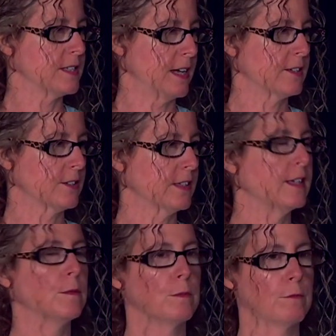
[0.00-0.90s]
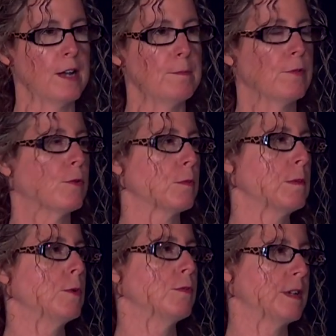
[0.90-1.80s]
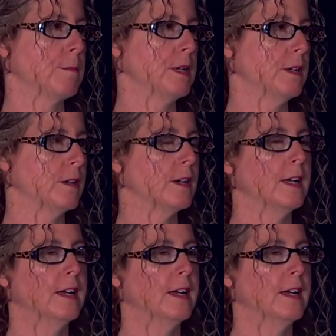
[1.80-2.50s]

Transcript: actually, right before we moved up here.